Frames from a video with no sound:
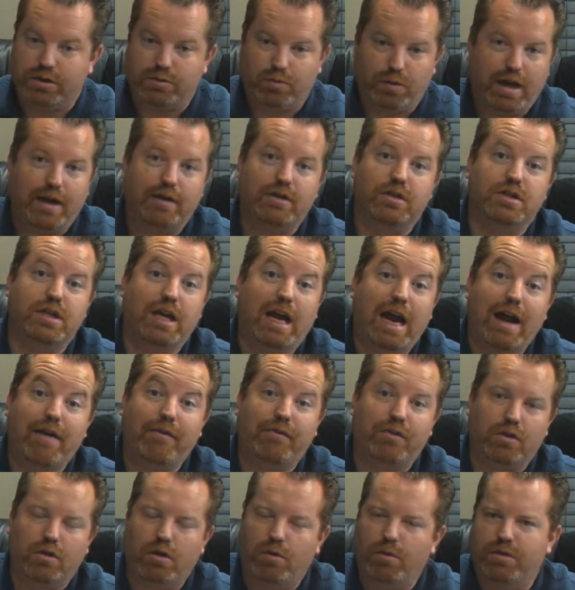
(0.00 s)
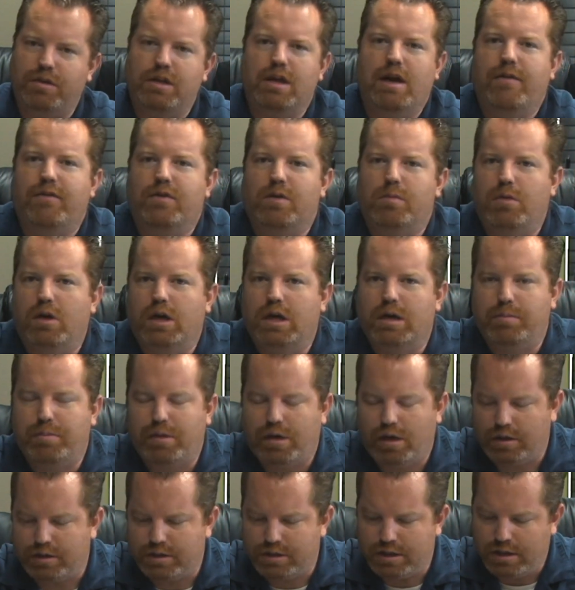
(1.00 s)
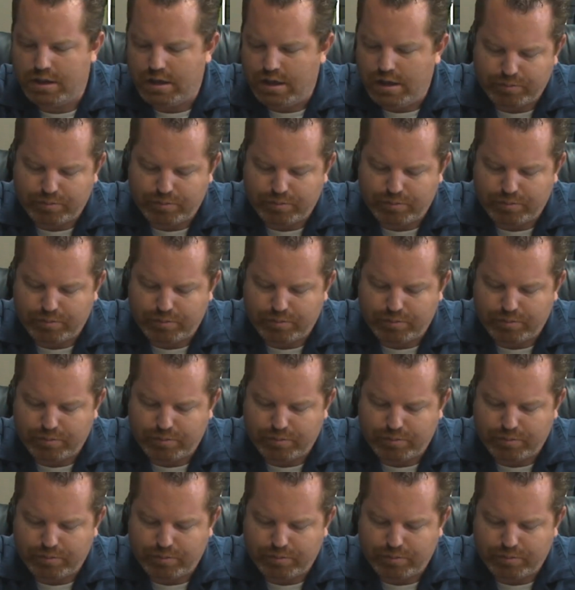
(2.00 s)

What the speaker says: We just have to go with the aftermarket parts.